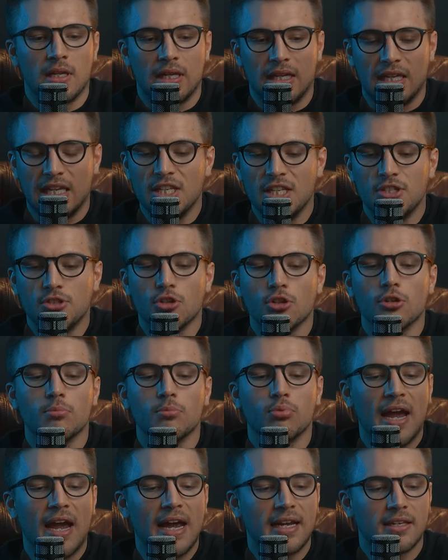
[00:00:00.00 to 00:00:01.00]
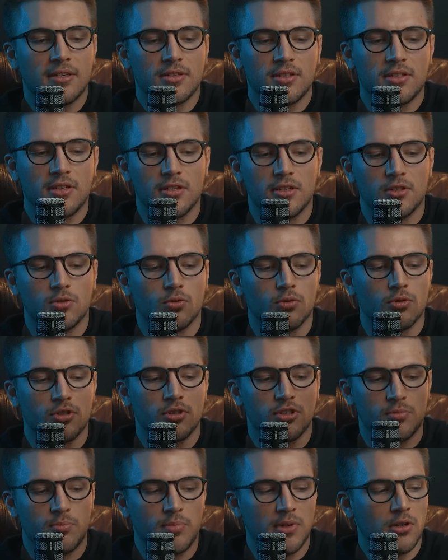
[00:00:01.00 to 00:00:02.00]
Eastern practices or
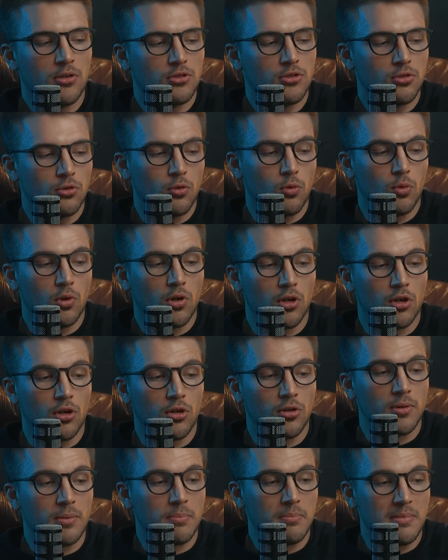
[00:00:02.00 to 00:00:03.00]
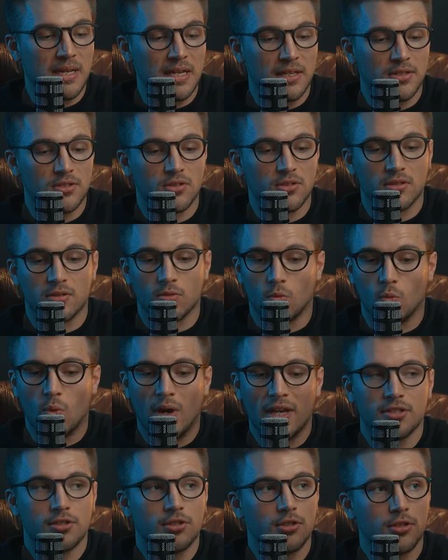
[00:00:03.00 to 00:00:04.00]
spiritual world meets
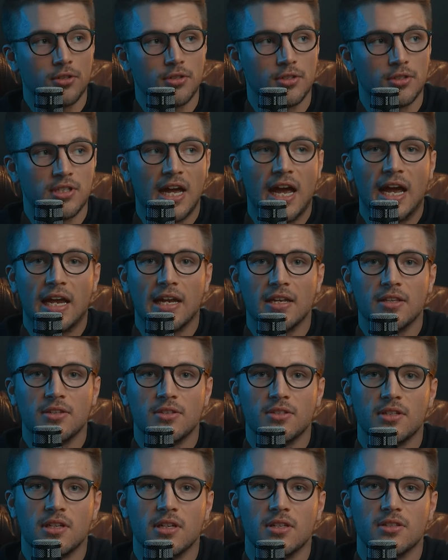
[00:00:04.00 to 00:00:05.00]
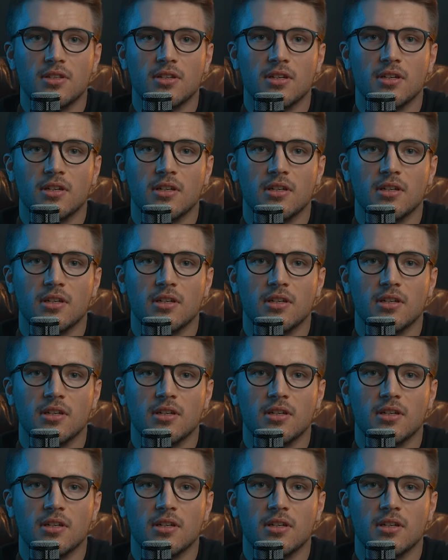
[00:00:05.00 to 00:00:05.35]
Western science is a.